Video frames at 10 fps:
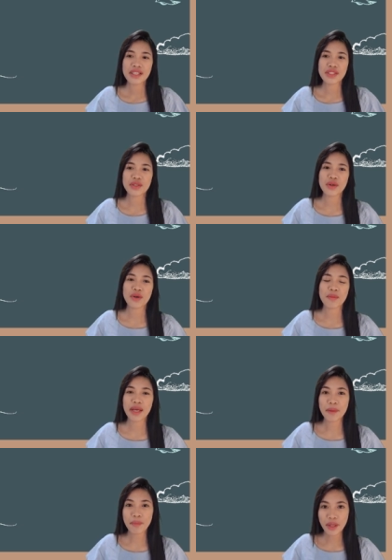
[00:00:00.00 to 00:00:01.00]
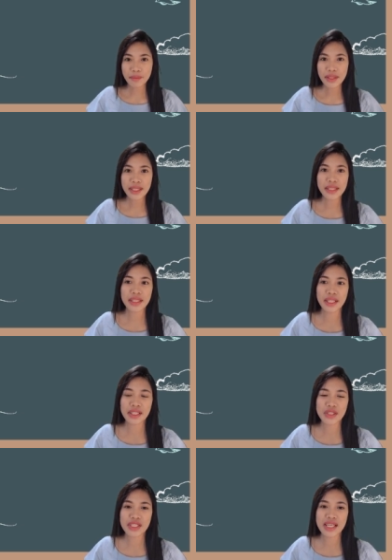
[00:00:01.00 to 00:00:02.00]
So my apartment in the
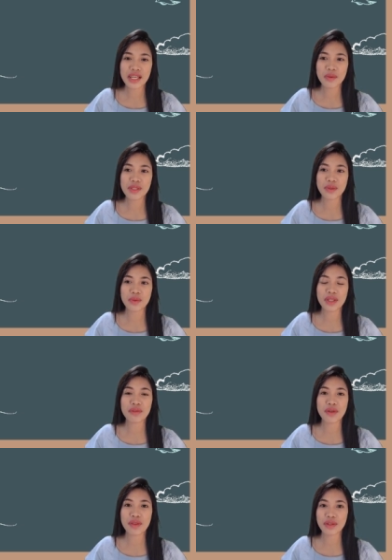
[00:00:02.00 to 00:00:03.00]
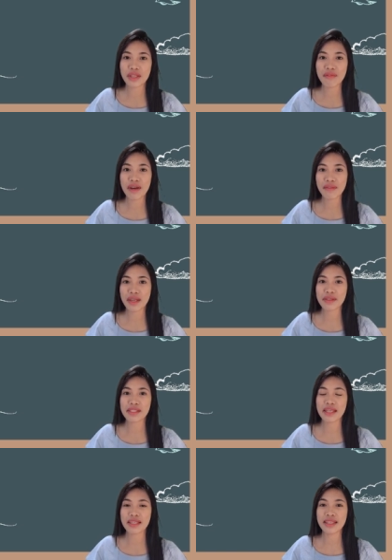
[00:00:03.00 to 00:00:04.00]
countryside was only for thirty-five
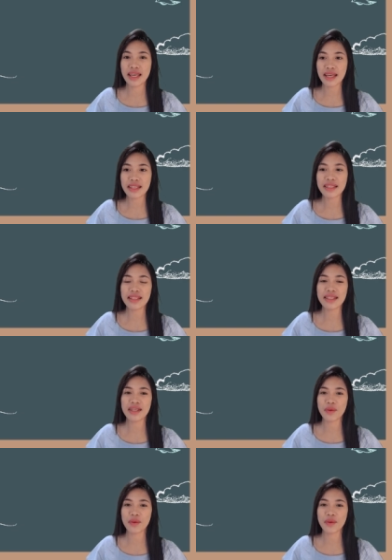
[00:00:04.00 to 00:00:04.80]
thousand yen,